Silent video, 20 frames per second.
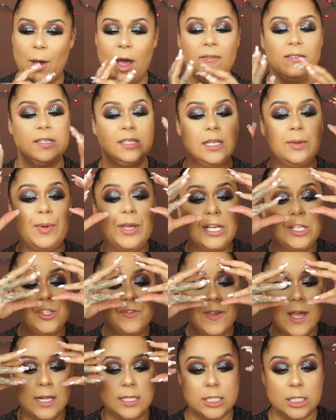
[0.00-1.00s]
obviously, because
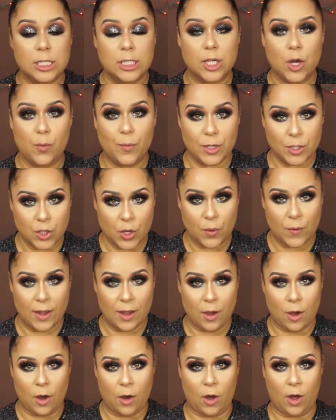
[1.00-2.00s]
you've got so much
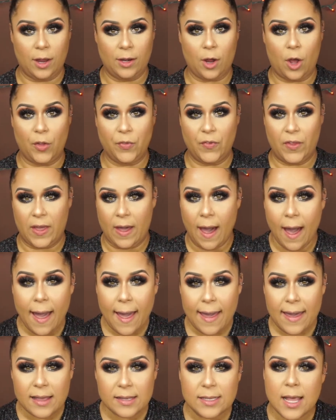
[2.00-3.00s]
going on the
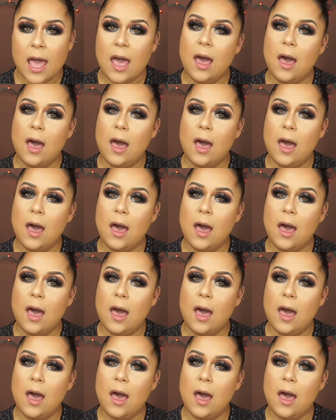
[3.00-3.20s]
eyes,